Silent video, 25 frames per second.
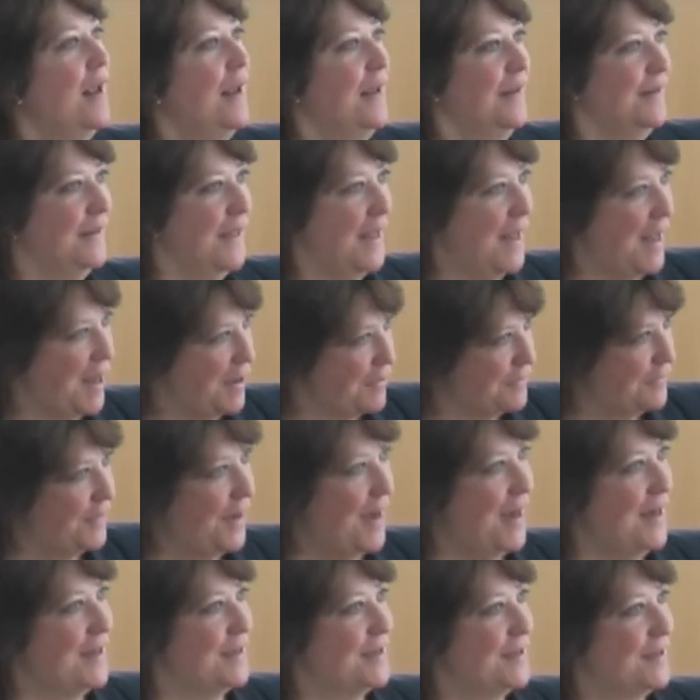they
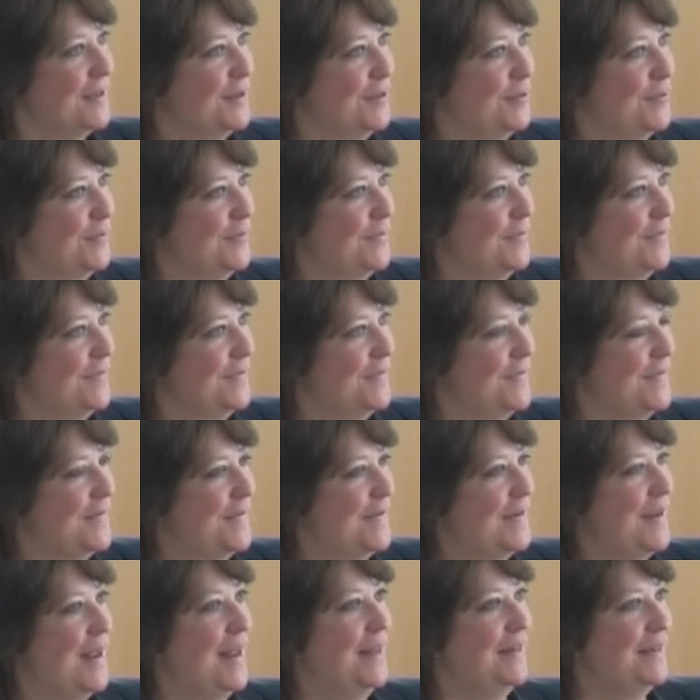invest
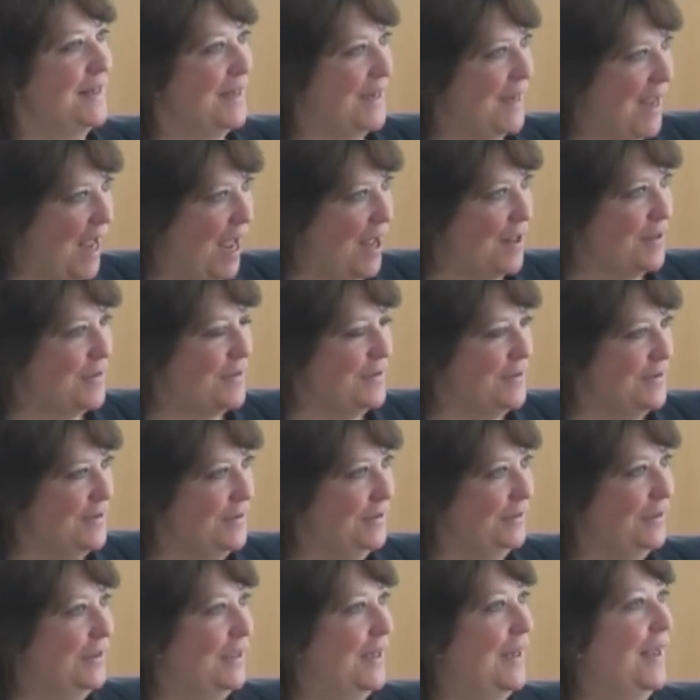and they gather
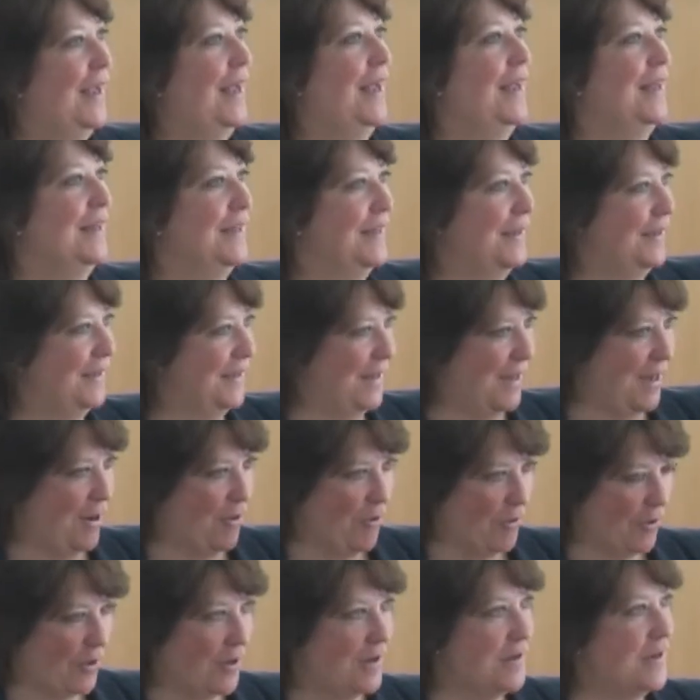and they
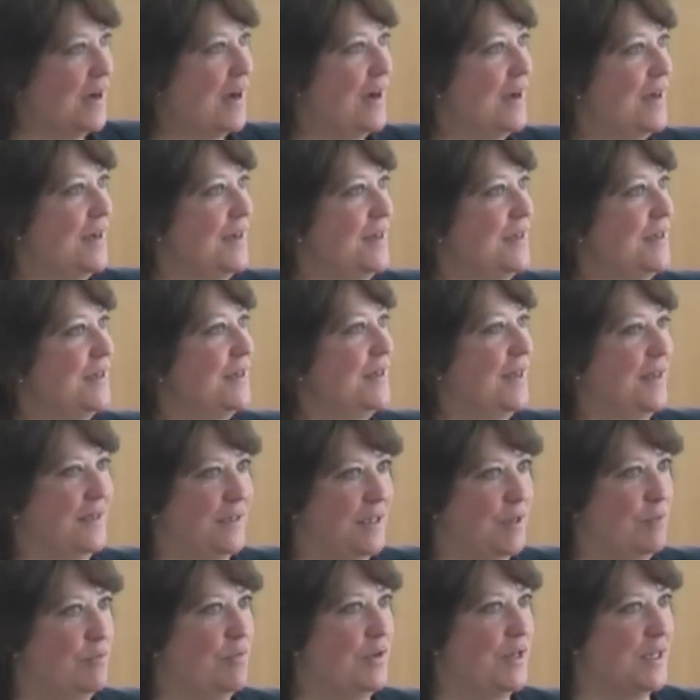organize and
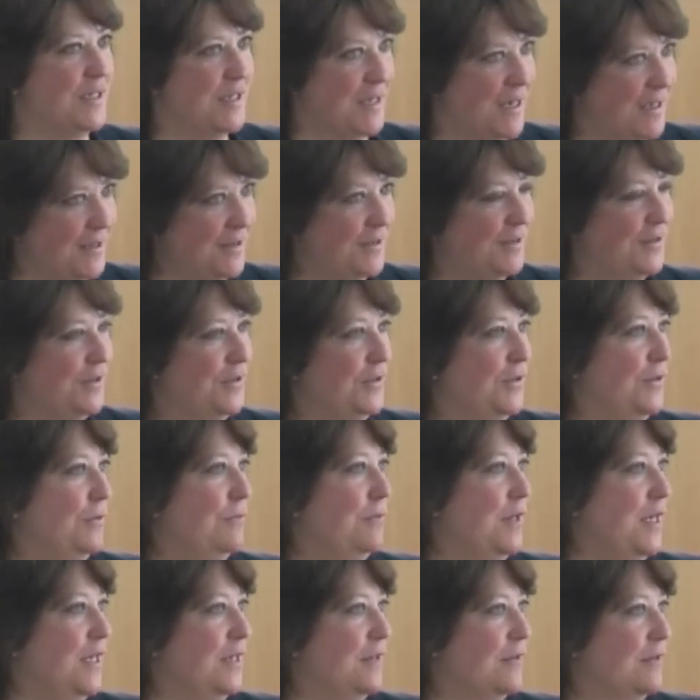they present to the
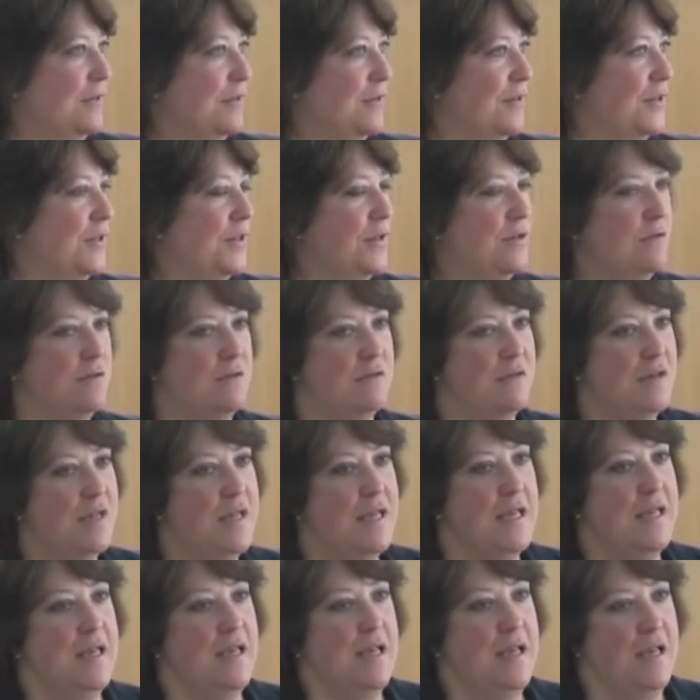reader. So
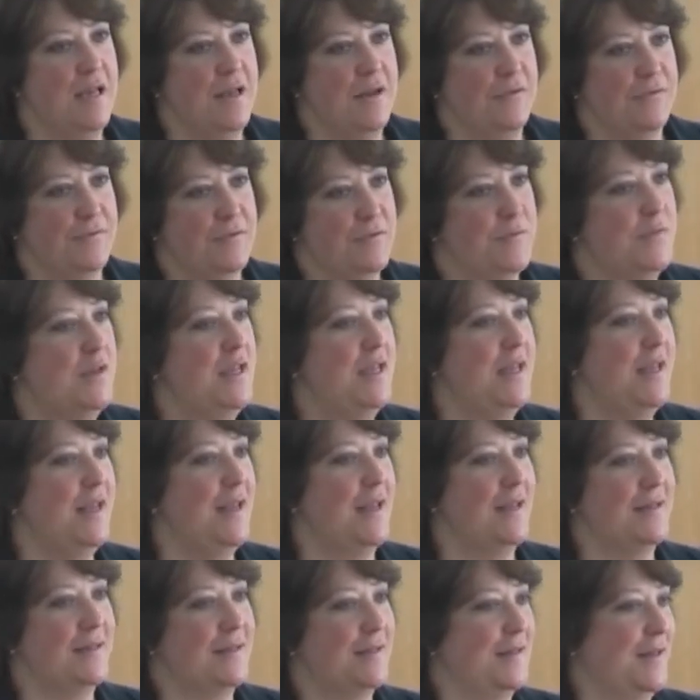for
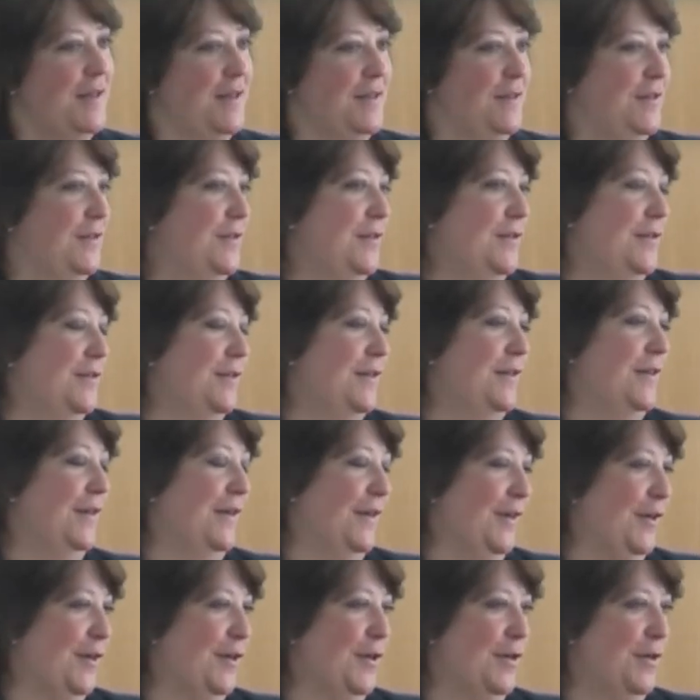me, it's
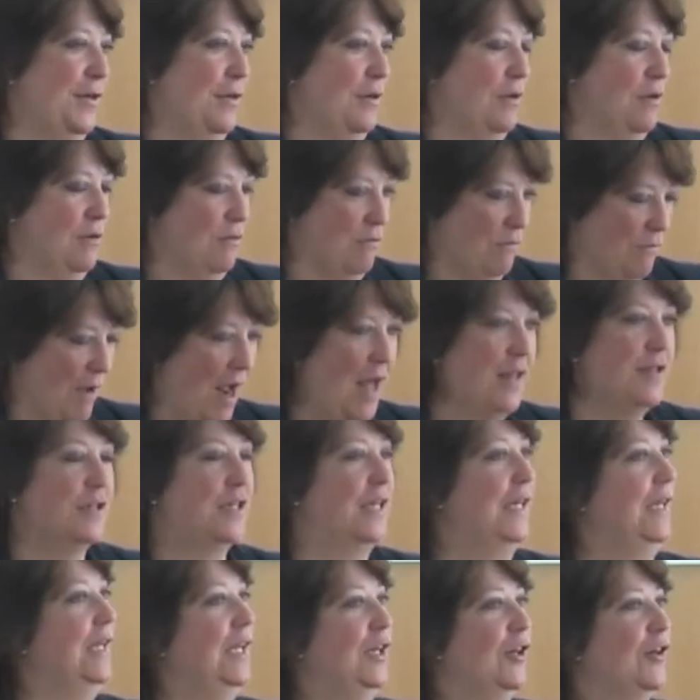rather
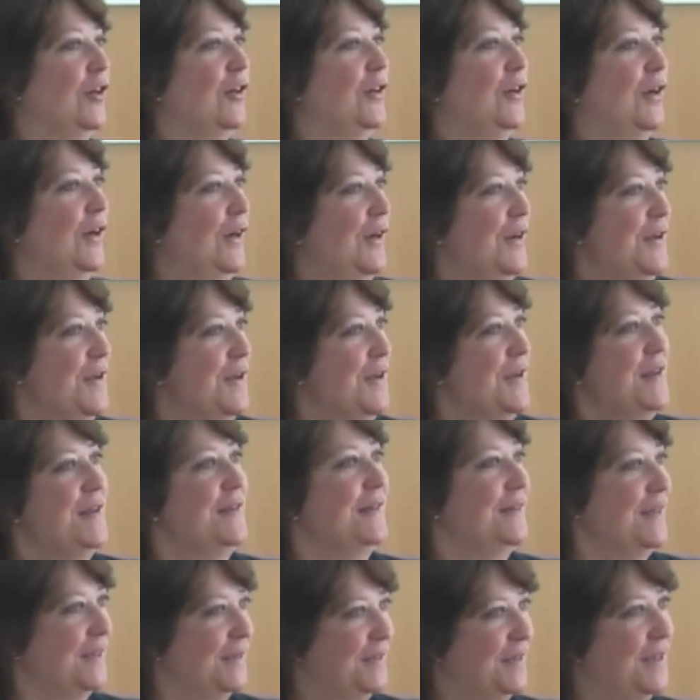clear
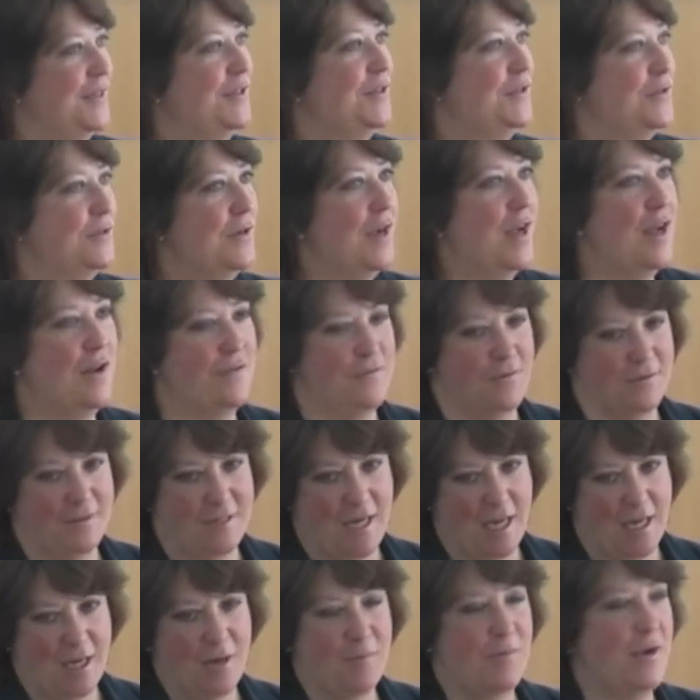that they do have a
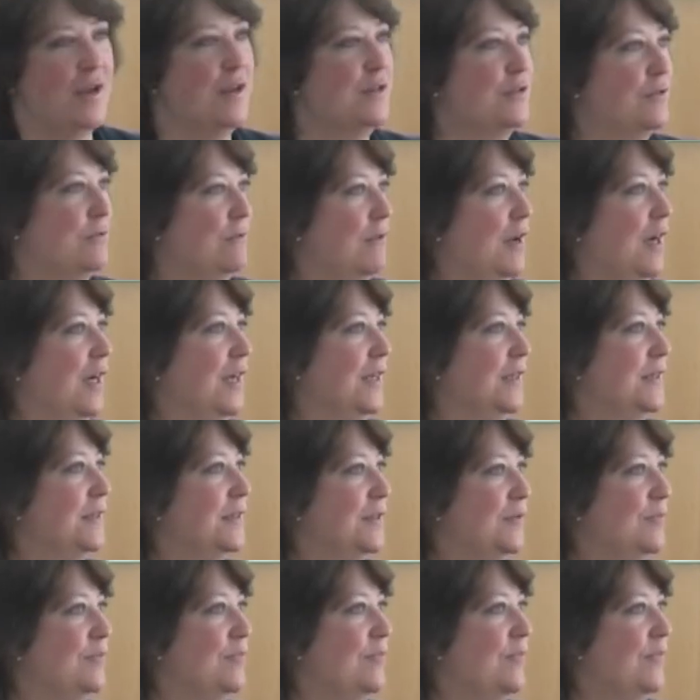database
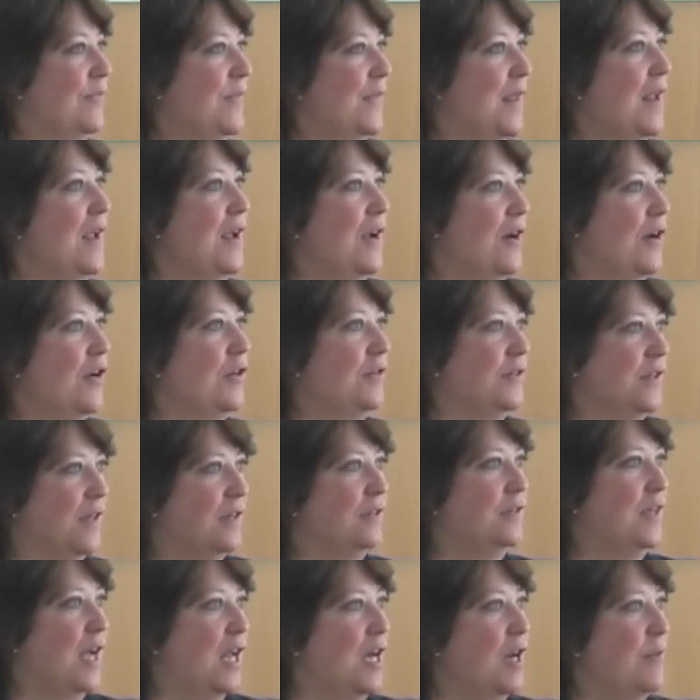right on
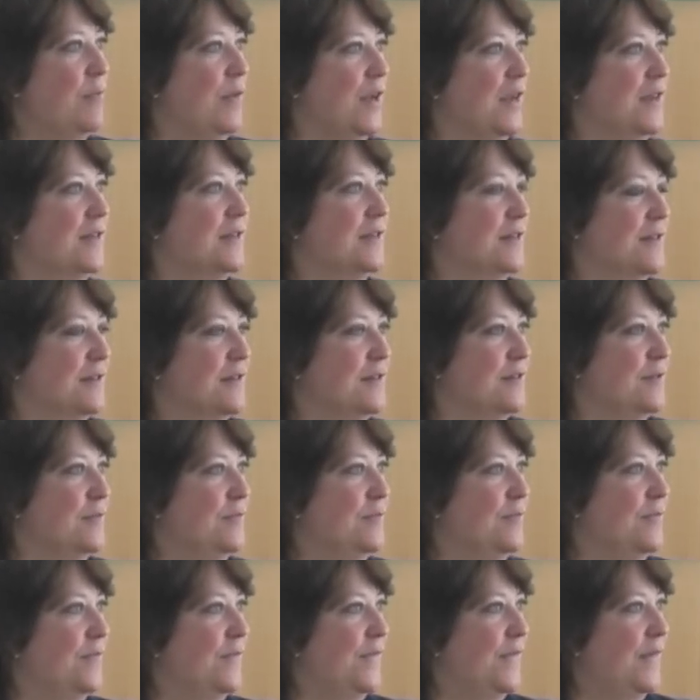their databases.
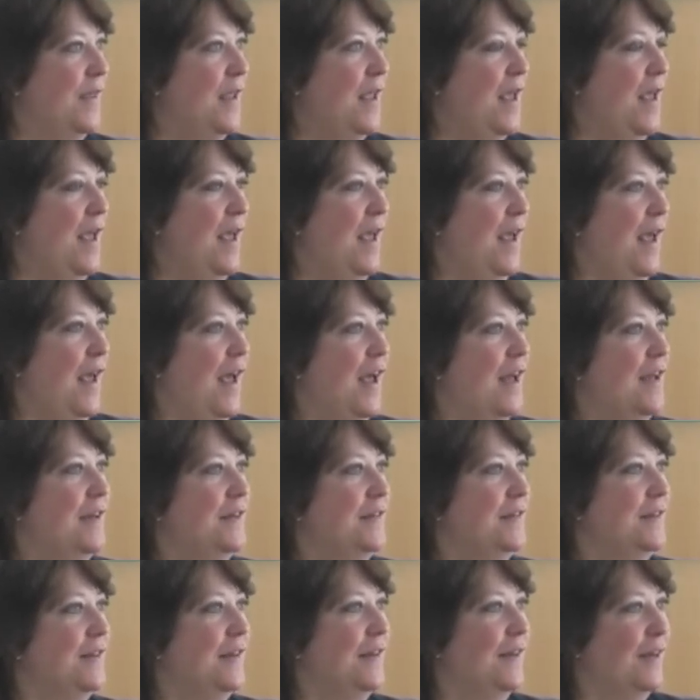And